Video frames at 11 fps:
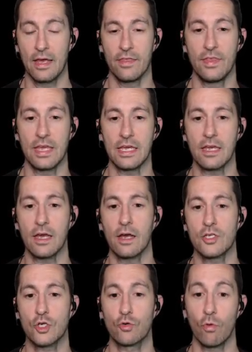The
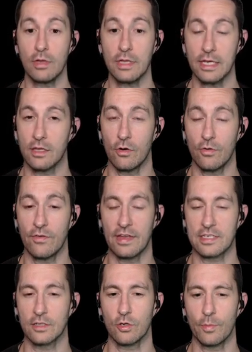scrolling, though,
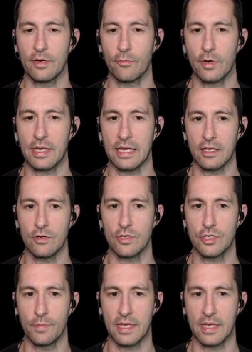is a little bit weird to get used to,